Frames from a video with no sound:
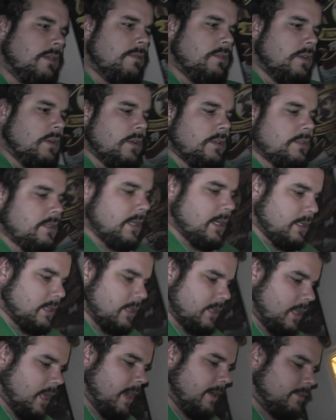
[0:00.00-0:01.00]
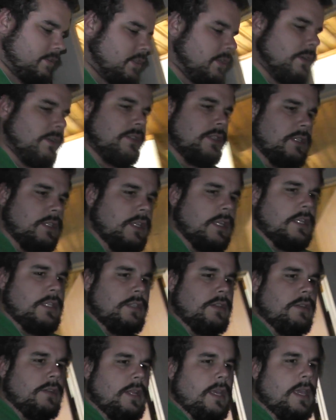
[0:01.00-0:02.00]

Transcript: Even though it's like the live show's in like two